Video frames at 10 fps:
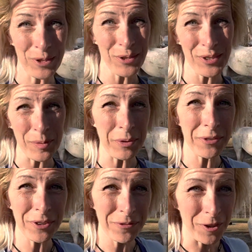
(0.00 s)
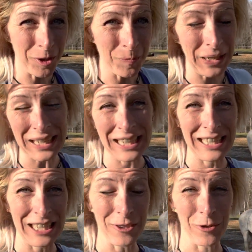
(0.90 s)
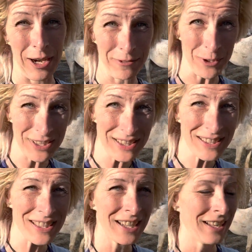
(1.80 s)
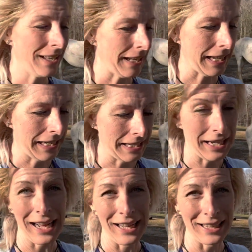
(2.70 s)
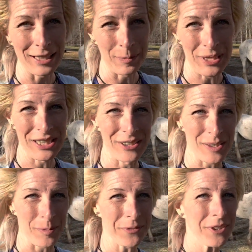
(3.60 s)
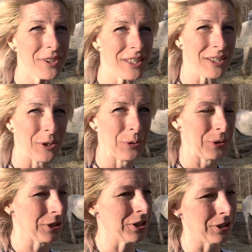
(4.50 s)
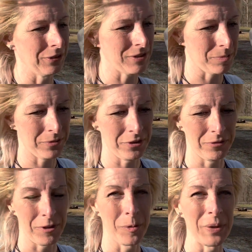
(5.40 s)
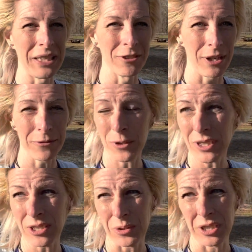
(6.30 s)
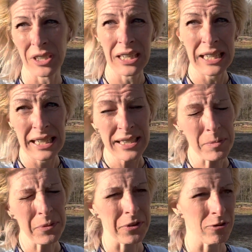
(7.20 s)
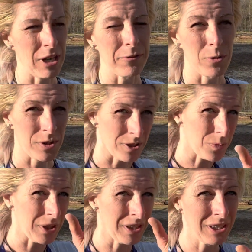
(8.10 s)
to Summerfield Farm and Draft Horses, and I am Danielle Summerfield, owner of Summerfield Farm and Draft Horses, or Summerfield Draft Horses. We're